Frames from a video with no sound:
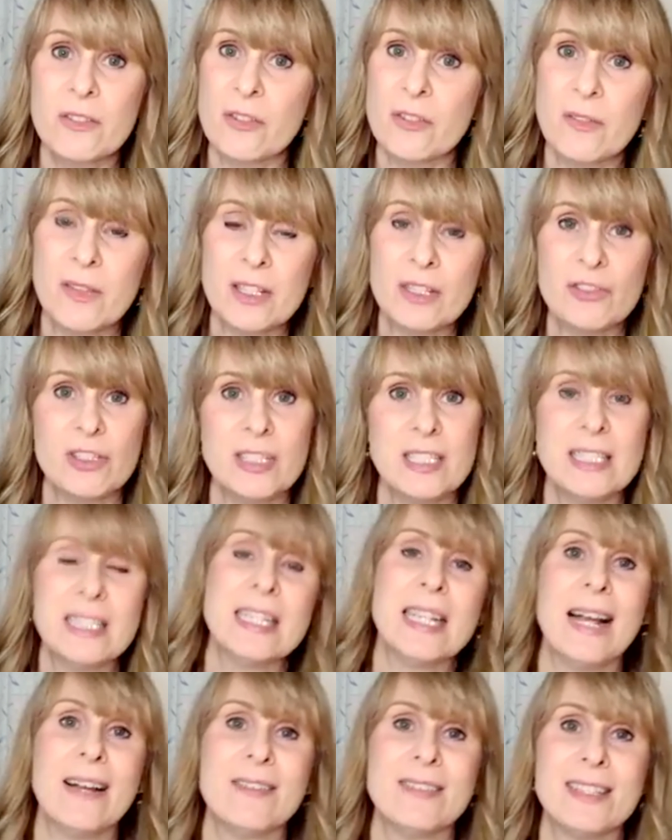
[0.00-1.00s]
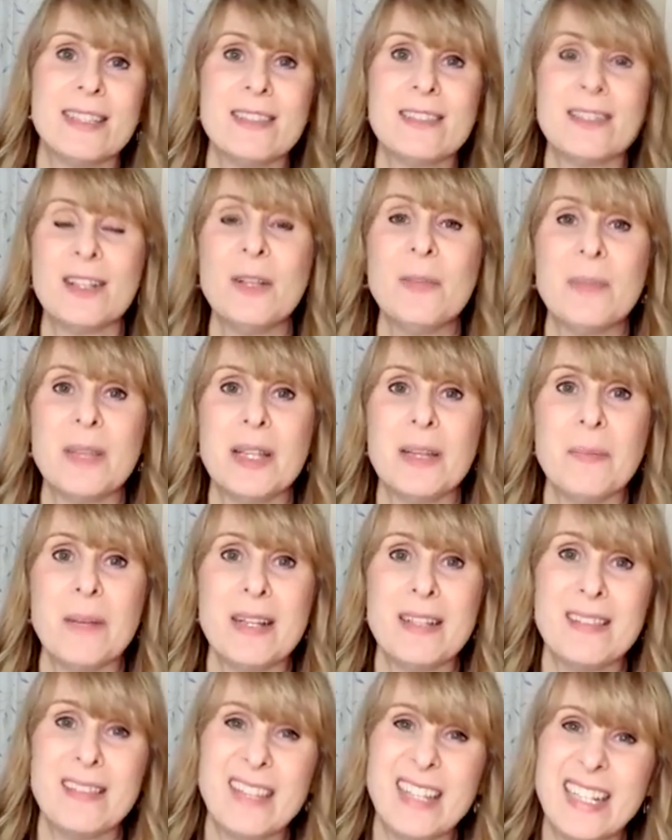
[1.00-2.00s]
so that she didn't have to insult me by
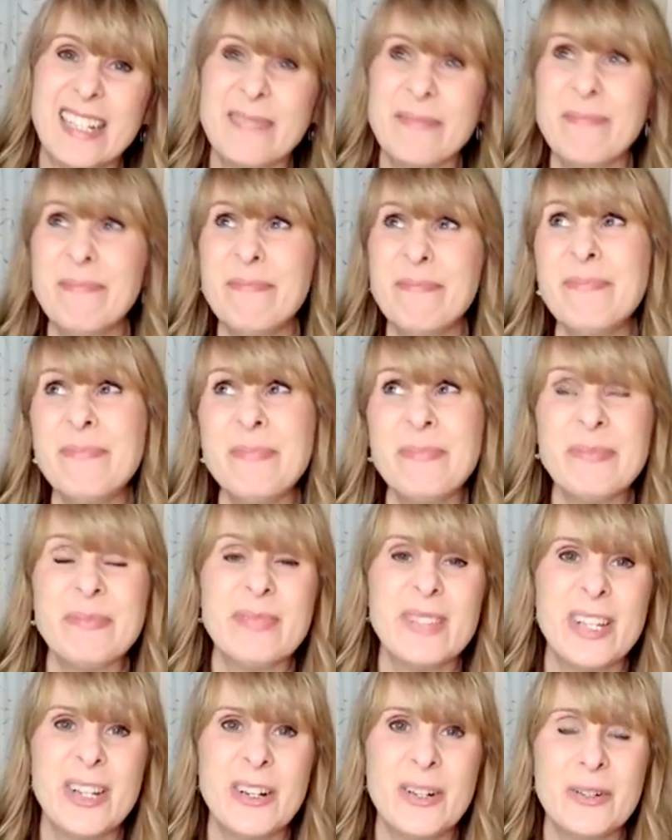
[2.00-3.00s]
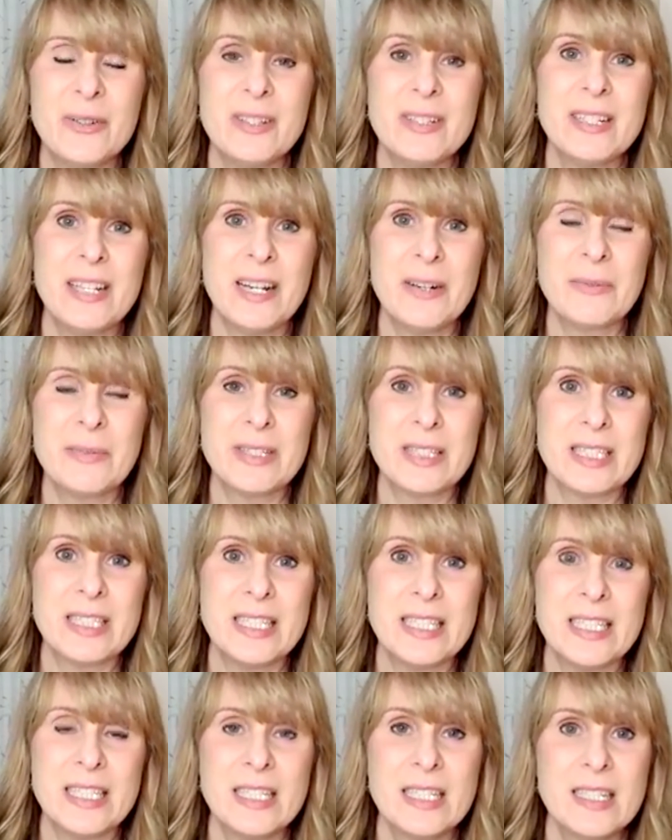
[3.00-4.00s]
saying, no, not
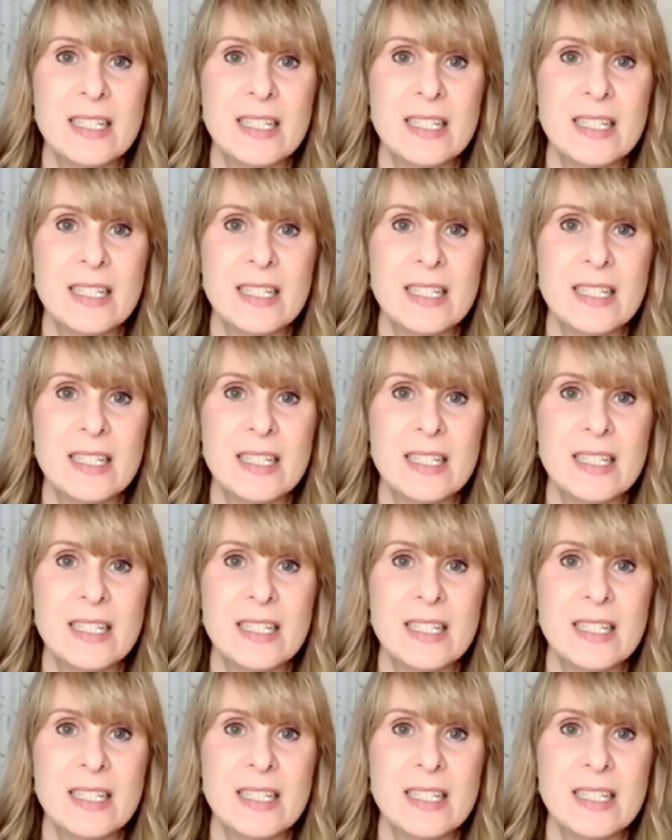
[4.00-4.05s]
really.